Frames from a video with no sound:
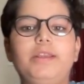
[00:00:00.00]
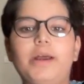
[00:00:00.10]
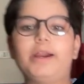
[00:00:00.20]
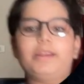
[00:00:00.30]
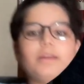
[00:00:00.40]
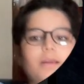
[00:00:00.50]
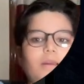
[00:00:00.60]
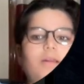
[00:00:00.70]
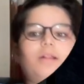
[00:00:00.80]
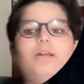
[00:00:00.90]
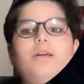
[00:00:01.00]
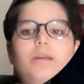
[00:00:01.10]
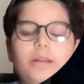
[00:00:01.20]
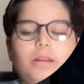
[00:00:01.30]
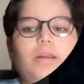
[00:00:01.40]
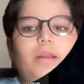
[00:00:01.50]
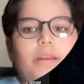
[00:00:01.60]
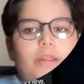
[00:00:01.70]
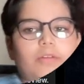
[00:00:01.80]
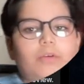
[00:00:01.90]
the height, it
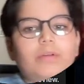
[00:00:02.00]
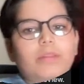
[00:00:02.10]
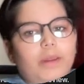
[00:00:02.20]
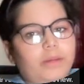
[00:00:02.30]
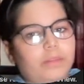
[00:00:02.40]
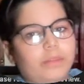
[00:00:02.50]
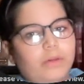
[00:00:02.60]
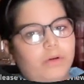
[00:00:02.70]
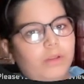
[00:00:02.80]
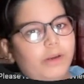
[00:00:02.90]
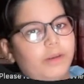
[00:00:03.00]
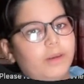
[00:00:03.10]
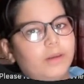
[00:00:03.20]
has a good size already.